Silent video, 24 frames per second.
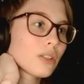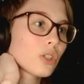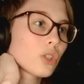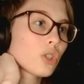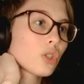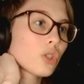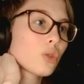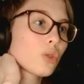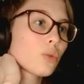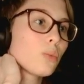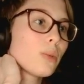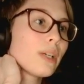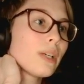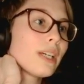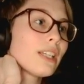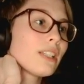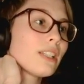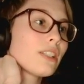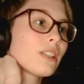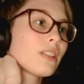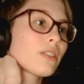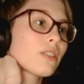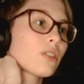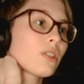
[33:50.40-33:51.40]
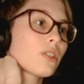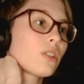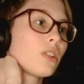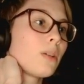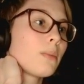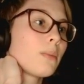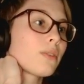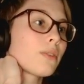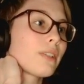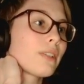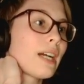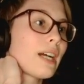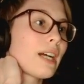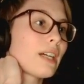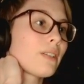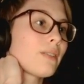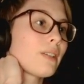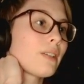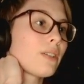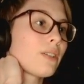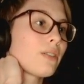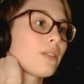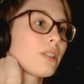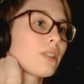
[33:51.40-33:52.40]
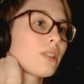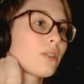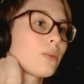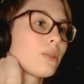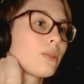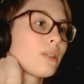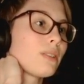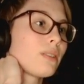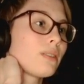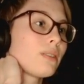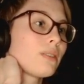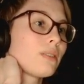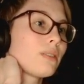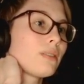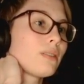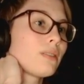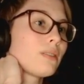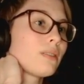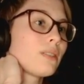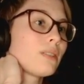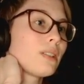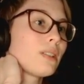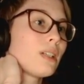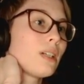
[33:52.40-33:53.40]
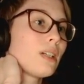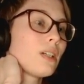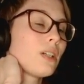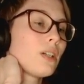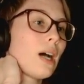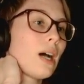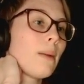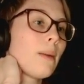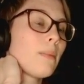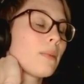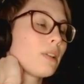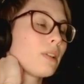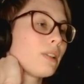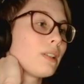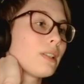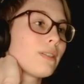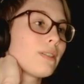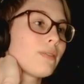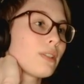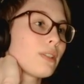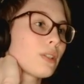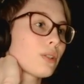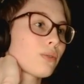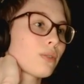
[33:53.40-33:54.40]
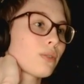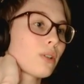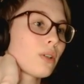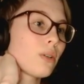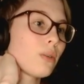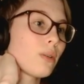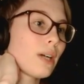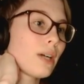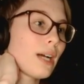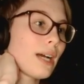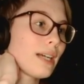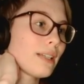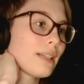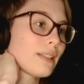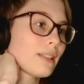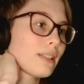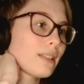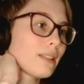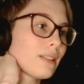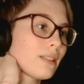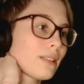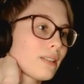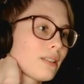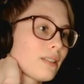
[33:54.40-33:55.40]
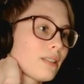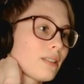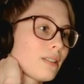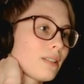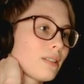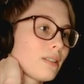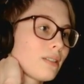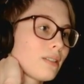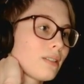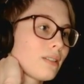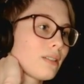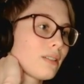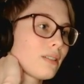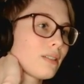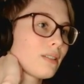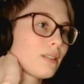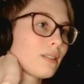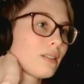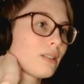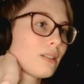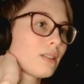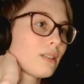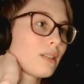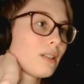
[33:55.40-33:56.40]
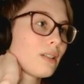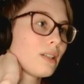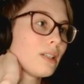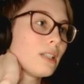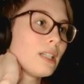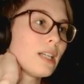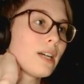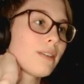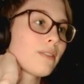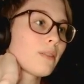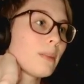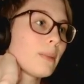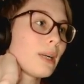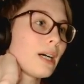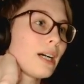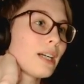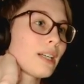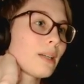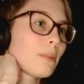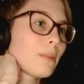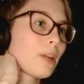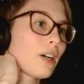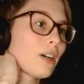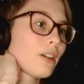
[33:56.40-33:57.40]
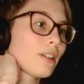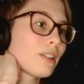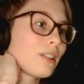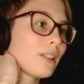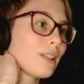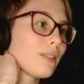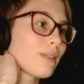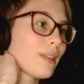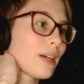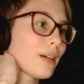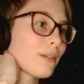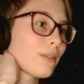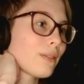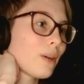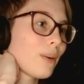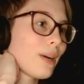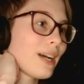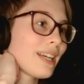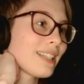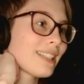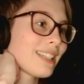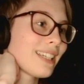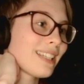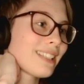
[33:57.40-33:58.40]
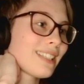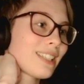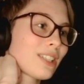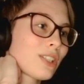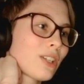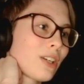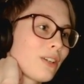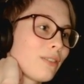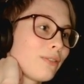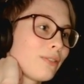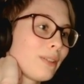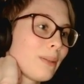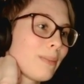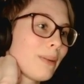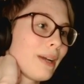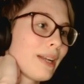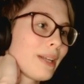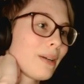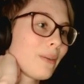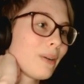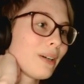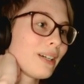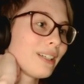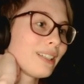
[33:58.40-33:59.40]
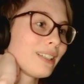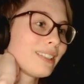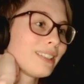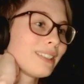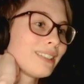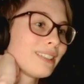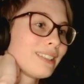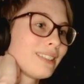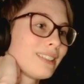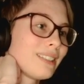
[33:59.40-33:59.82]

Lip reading: Sweet, there's a global reactivator in this one. I'm going to leave this row as is. Never mind, I'm not going to leave that row as is, it's going to flip anyway.